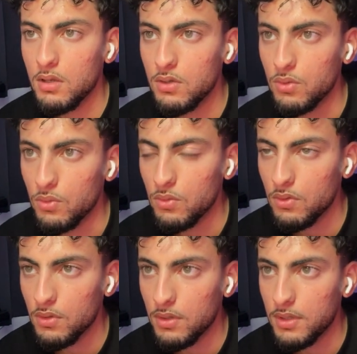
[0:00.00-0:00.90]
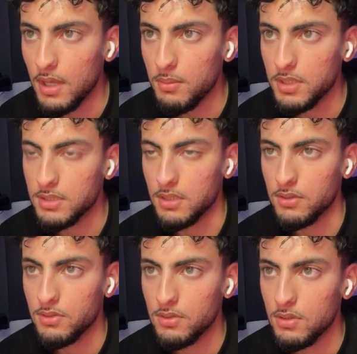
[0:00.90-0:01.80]
Cool. That makes
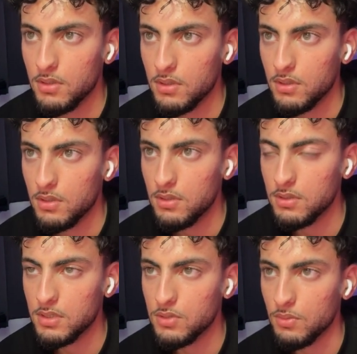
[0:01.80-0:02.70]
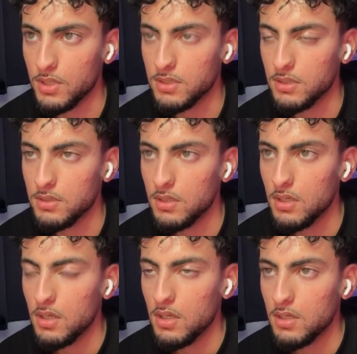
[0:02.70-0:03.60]
sense. Does this one make sense?
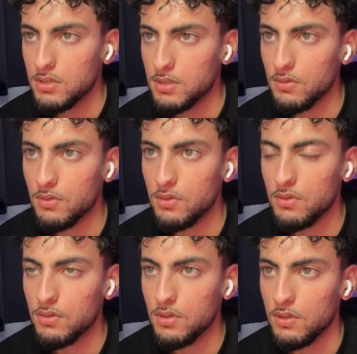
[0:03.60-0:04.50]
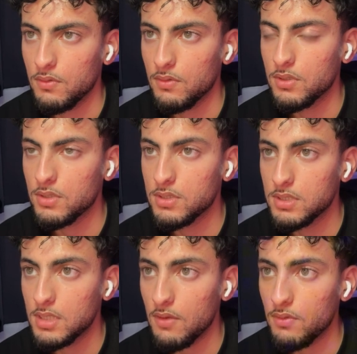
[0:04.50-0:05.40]
0, 30, does
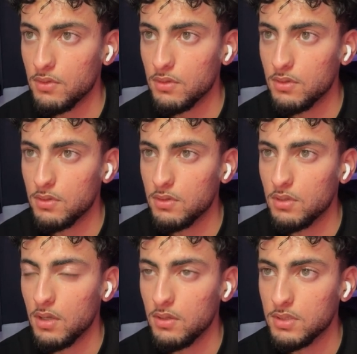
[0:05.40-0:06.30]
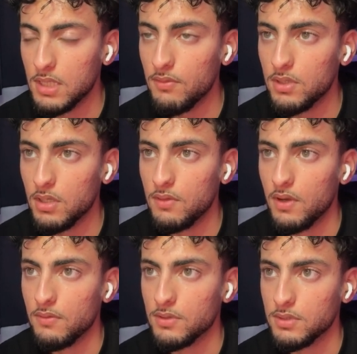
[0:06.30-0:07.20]
7, 30, 7,
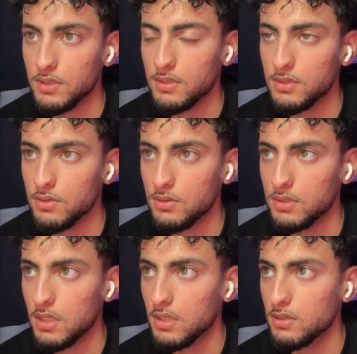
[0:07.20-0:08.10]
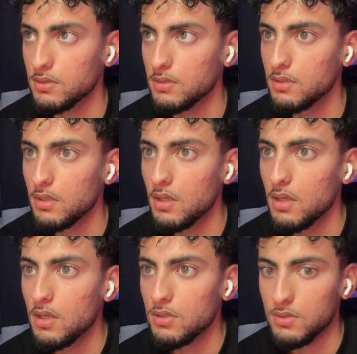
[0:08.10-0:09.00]
35 doesn't exist on this line, does it?
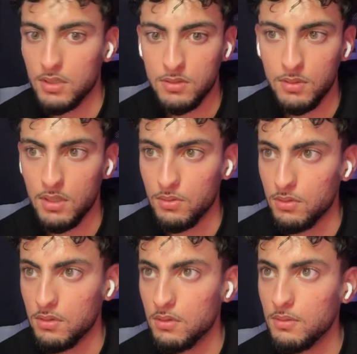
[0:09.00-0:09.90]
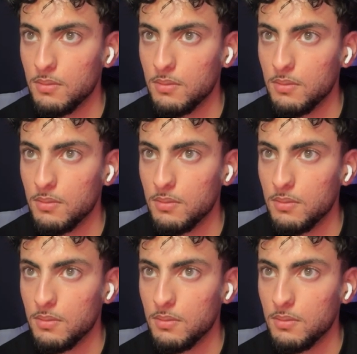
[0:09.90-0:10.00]
So it has to be that one.